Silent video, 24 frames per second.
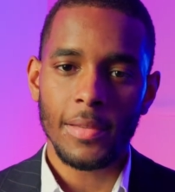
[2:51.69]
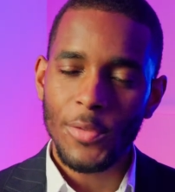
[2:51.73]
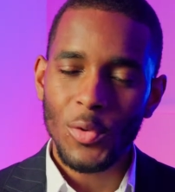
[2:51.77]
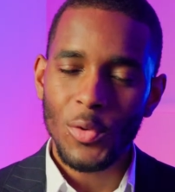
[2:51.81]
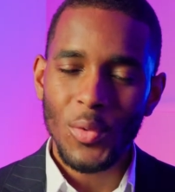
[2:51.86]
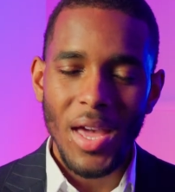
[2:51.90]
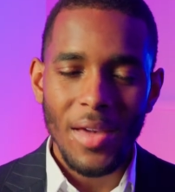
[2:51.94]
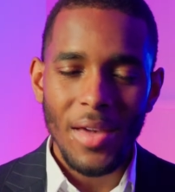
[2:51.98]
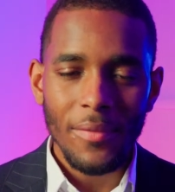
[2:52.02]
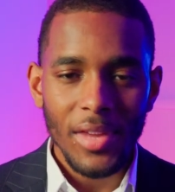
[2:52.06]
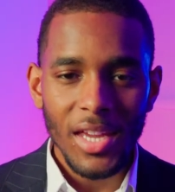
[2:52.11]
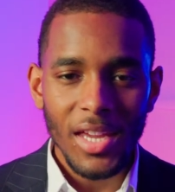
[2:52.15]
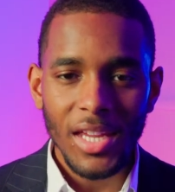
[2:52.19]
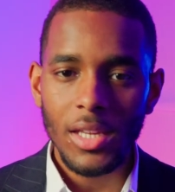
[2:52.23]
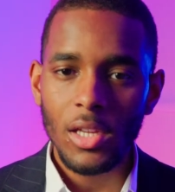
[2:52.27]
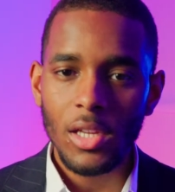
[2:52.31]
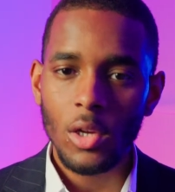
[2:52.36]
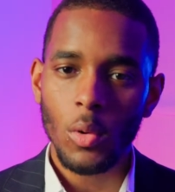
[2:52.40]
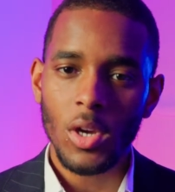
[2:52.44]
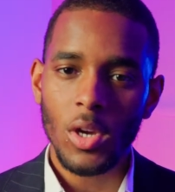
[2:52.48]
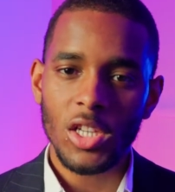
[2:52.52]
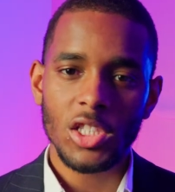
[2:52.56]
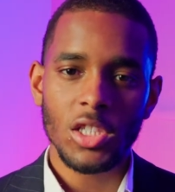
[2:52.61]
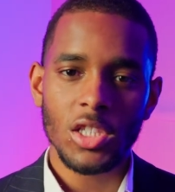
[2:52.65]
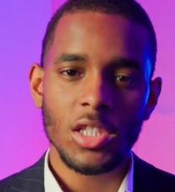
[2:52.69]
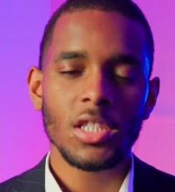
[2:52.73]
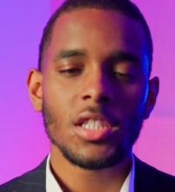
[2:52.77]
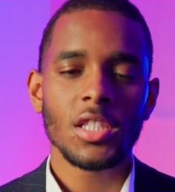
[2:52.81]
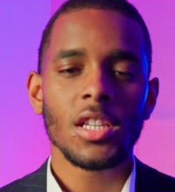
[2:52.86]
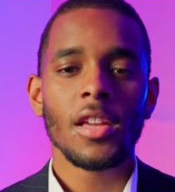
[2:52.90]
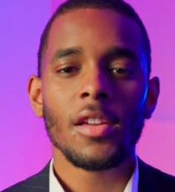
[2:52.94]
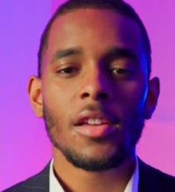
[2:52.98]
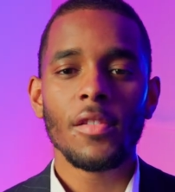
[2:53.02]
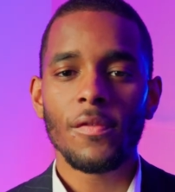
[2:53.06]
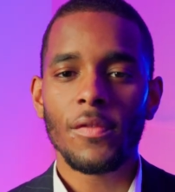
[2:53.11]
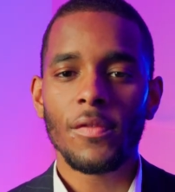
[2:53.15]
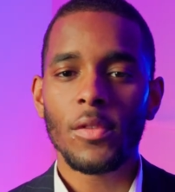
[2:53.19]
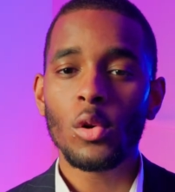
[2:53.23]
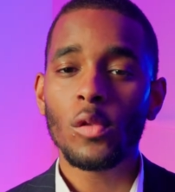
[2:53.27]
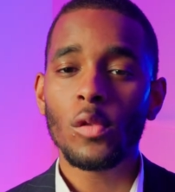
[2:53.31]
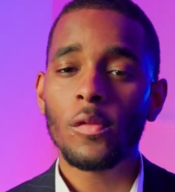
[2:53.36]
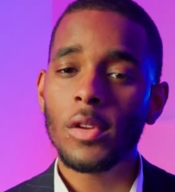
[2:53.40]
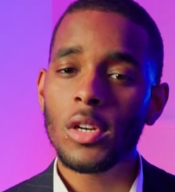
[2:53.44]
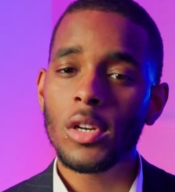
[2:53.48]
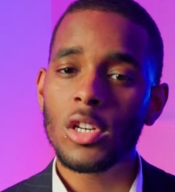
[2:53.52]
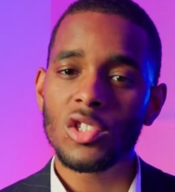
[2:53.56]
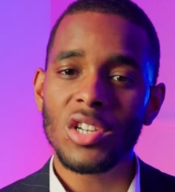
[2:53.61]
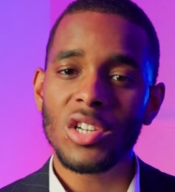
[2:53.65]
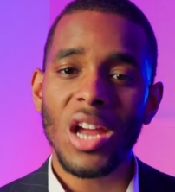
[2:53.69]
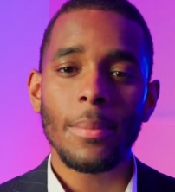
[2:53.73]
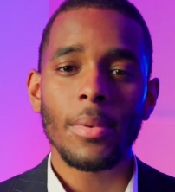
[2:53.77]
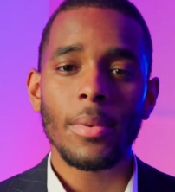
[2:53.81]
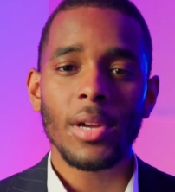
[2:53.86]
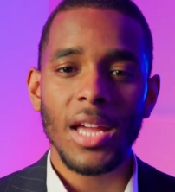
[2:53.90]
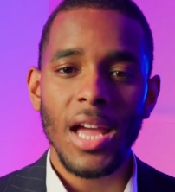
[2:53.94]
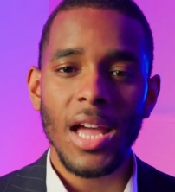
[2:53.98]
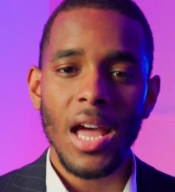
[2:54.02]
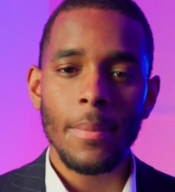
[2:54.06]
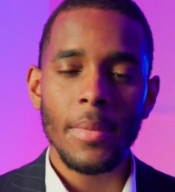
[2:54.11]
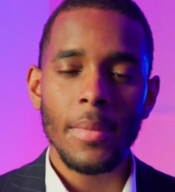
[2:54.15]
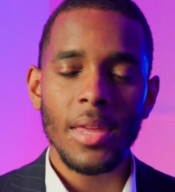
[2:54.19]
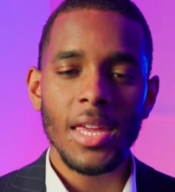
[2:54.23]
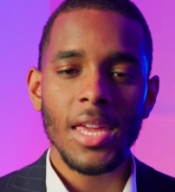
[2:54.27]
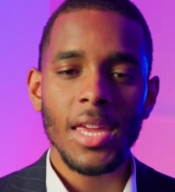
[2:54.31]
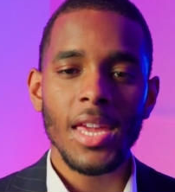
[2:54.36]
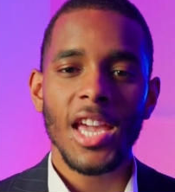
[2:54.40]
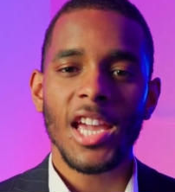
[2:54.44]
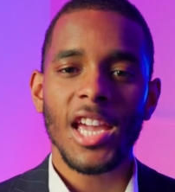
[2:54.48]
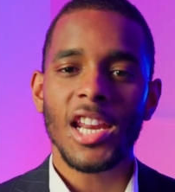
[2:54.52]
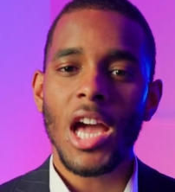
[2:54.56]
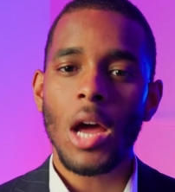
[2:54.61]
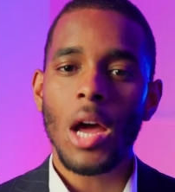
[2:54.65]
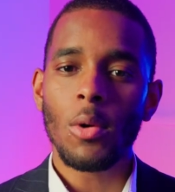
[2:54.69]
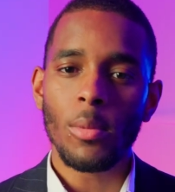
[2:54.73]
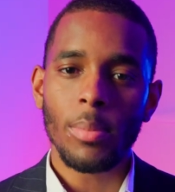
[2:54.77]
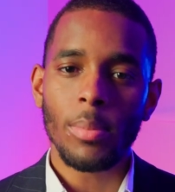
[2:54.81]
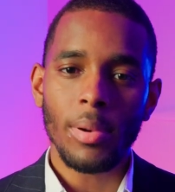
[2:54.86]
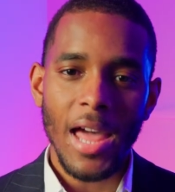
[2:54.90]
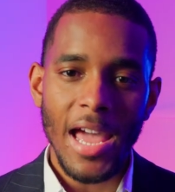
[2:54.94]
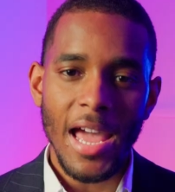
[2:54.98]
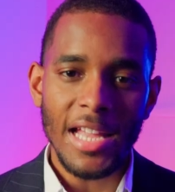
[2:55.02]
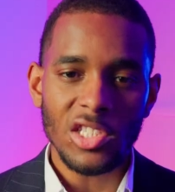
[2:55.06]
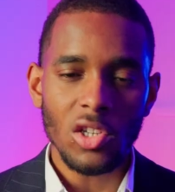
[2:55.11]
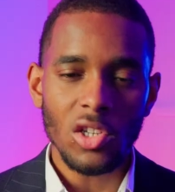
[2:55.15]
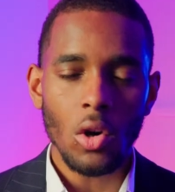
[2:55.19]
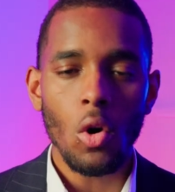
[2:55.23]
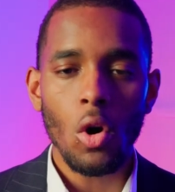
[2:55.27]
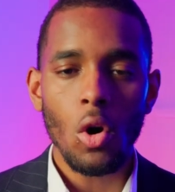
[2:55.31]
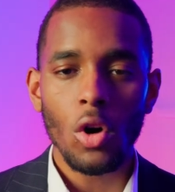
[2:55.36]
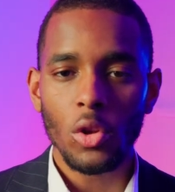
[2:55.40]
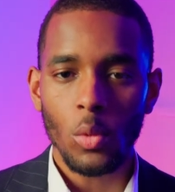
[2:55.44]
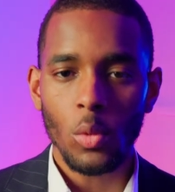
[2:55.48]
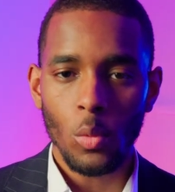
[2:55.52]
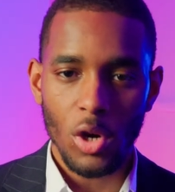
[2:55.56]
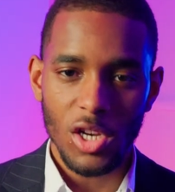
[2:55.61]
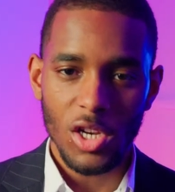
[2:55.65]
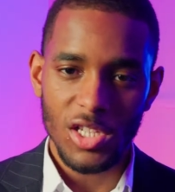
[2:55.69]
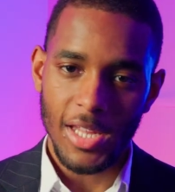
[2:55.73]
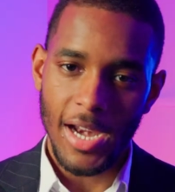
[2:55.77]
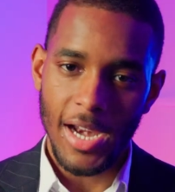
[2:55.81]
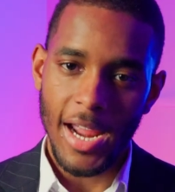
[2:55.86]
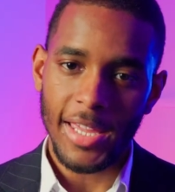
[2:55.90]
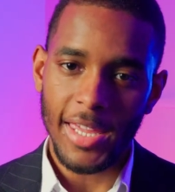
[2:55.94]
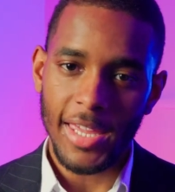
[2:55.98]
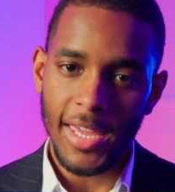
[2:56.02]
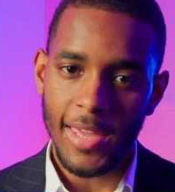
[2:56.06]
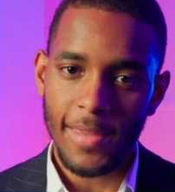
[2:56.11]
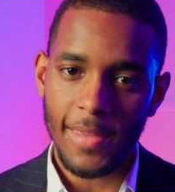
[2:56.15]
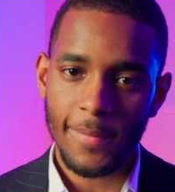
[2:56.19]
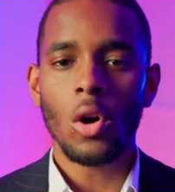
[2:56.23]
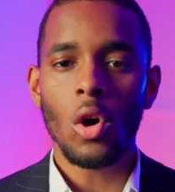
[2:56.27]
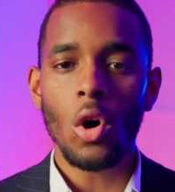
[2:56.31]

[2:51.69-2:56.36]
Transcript: If you have any questions, feel free to drop a comment and I'll reply to all the ones that I can.